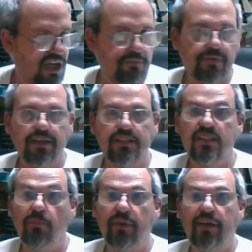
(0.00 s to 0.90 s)
find
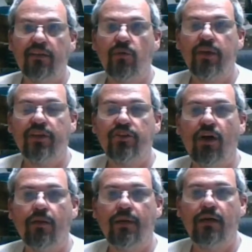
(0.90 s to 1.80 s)
something that we can
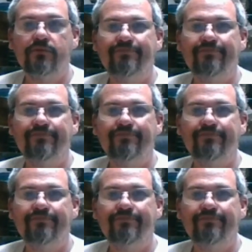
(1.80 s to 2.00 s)
talk about.